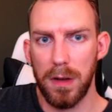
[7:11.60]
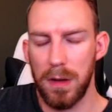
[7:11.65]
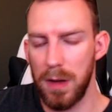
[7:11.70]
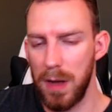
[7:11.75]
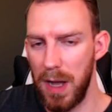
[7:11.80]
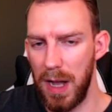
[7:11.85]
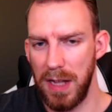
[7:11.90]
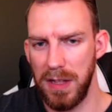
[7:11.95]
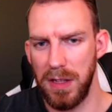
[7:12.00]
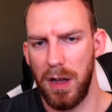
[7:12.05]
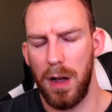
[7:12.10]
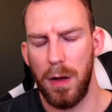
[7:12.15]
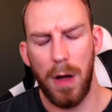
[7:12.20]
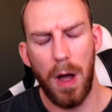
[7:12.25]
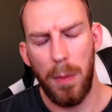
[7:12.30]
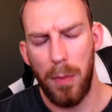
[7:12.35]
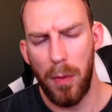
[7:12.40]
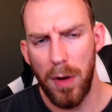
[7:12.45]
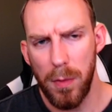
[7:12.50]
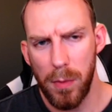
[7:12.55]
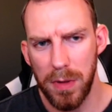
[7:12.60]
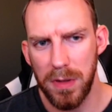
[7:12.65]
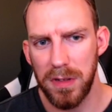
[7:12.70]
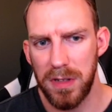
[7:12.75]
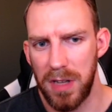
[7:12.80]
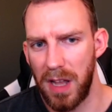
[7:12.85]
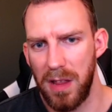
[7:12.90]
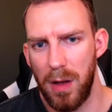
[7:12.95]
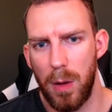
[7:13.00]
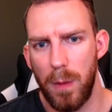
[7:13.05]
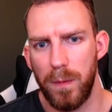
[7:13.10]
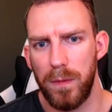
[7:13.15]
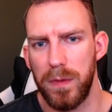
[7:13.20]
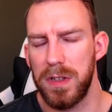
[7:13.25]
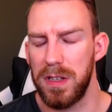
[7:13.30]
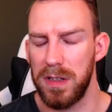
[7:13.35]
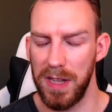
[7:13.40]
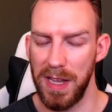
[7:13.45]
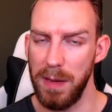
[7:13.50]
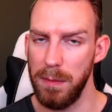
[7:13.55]
and I probably wouldn't turn it on for
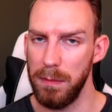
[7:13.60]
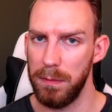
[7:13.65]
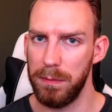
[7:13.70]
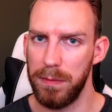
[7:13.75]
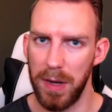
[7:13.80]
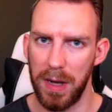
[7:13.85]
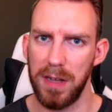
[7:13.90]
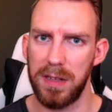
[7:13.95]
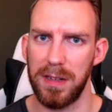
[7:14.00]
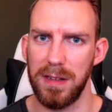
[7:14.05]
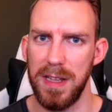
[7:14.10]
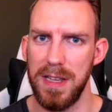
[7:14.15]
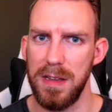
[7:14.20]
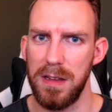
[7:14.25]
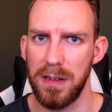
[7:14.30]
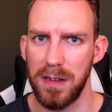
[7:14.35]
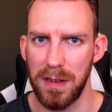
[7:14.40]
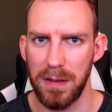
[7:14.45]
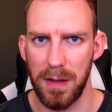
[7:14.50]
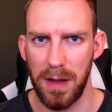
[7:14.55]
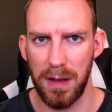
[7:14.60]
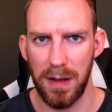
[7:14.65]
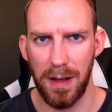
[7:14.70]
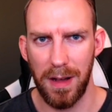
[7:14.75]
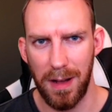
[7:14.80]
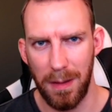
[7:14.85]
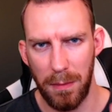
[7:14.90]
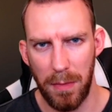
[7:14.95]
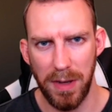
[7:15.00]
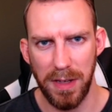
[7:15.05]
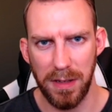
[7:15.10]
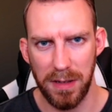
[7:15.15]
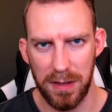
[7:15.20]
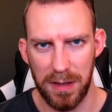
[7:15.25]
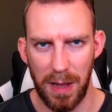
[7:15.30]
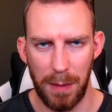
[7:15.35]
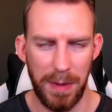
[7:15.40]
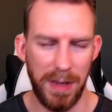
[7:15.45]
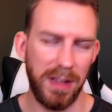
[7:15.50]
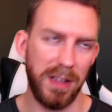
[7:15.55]
Steam personally, because I
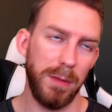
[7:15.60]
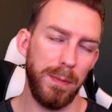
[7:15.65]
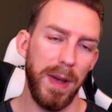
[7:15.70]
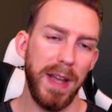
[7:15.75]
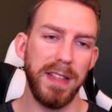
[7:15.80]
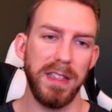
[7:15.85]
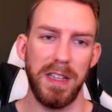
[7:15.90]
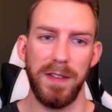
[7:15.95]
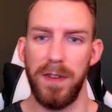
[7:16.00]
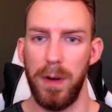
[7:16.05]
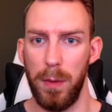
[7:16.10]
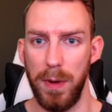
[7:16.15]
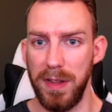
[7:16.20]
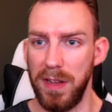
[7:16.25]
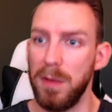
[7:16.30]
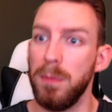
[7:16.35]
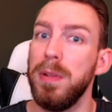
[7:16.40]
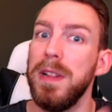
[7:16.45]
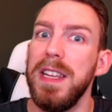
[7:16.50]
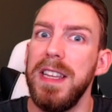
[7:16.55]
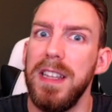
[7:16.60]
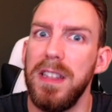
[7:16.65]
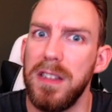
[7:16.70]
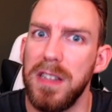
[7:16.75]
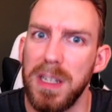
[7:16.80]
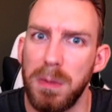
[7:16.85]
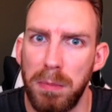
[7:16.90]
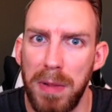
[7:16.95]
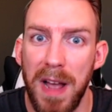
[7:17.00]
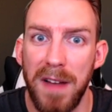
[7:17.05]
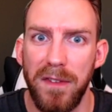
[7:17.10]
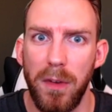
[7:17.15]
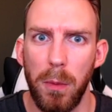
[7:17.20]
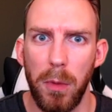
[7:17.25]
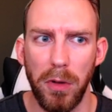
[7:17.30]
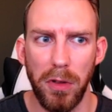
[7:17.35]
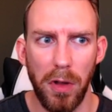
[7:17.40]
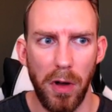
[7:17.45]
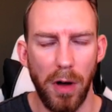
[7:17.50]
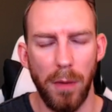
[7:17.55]
might, I mean, depends if I went completely to this platform
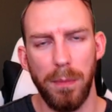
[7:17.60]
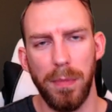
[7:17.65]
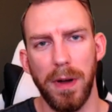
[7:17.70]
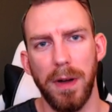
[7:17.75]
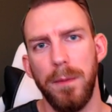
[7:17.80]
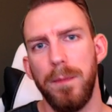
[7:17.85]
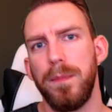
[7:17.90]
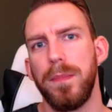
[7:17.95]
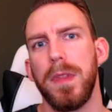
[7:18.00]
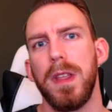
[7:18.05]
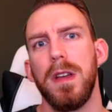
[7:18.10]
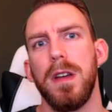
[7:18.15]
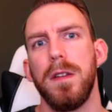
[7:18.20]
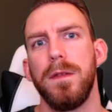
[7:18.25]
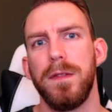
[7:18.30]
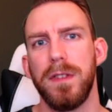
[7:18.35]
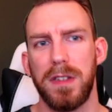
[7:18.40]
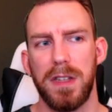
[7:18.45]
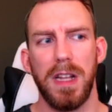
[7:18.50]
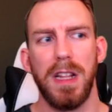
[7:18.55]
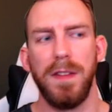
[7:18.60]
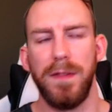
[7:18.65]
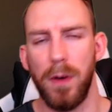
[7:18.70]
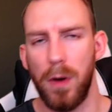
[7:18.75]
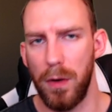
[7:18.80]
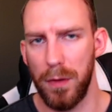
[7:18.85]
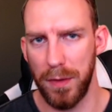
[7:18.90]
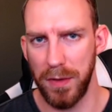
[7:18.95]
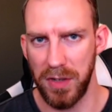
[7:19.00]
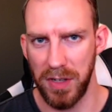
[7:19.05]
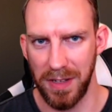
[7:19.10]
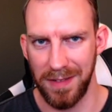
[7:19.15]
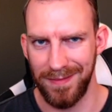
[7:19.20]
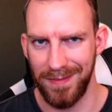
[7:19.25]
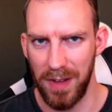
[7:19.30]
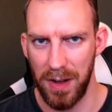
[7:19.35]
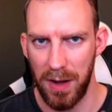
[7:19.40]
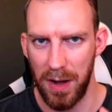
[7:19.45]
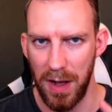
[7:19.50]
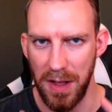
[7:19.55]
or not, but certainly for Origin,
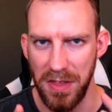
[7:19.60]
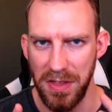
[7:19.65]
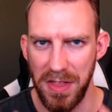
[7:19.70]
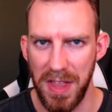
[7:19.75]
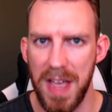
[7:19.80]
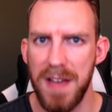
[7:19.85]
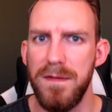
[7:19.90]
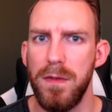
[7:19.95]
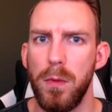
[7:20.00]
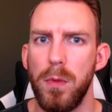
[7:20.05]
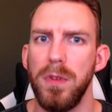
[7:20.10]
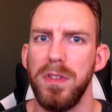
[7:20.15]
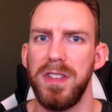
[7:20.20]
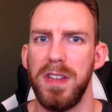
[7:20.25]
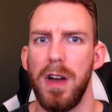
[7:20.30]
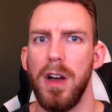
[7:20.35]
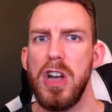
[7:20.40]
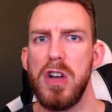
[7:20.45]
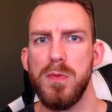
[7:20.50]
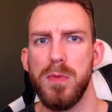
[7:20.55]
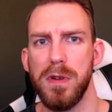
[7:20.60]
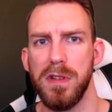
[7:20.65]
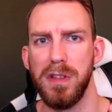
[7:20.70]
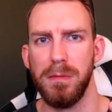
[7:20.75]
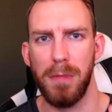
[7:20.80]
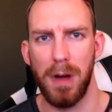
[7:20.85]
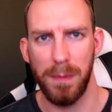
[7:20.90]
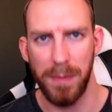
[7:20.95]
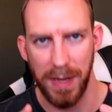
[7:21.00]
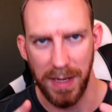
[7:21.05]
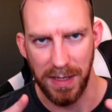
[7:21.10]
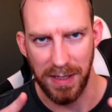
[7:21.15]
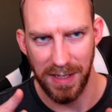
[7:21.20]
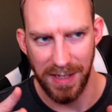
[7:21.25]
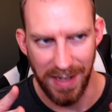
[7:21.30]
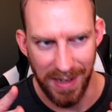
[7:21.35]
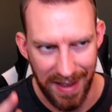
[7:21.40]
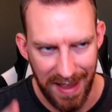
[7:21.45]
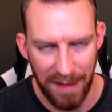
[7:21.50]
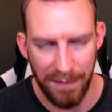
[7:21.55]
I never want it open on my
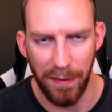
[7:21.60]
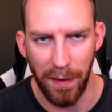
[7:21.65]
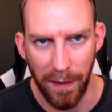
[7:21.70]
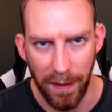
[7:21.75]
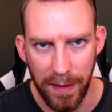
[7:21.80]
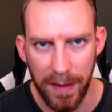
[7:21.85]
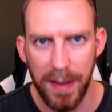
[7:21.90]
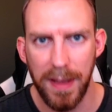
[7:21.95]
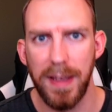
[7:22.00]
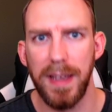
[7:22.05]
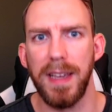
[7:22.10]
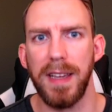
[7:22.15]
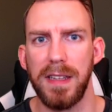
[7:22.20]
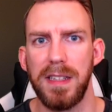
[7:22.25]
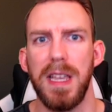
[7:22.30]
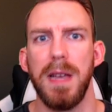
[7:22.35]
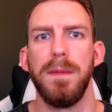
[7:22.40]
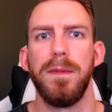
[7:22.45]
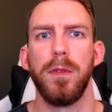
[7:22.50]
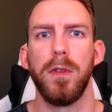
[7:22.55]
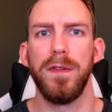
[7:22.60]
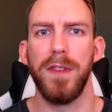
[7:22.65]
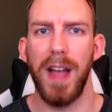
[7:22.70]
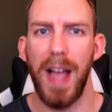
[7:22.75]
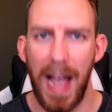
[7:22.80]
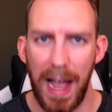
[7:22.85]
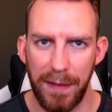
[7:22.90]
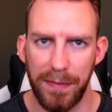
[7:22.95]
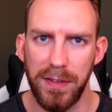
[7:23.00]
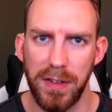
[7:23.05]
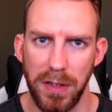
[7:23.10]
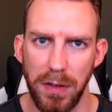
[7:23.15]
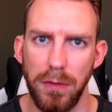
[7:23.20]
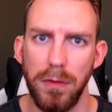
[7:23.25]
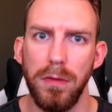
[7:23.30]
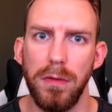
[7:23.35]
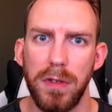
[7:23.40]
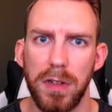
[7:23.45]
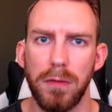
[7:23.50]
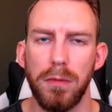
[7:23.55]
PC ever, except for if I have
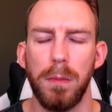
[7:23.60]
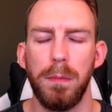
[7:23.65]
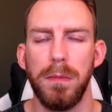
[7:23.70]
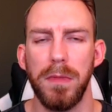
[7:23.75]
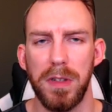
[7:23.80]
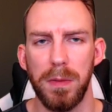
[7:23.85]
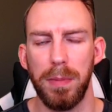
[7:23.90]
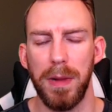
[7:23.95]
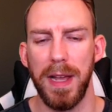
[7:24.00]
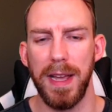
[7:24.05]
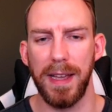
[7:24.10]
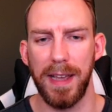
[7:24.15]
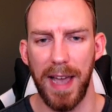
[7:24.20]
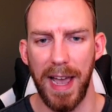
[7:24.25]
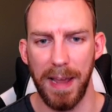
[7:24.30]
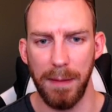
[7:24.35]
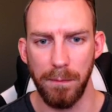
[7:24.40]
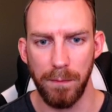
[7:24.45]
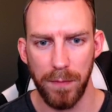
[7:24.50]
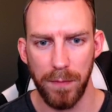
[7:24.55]
to play a game.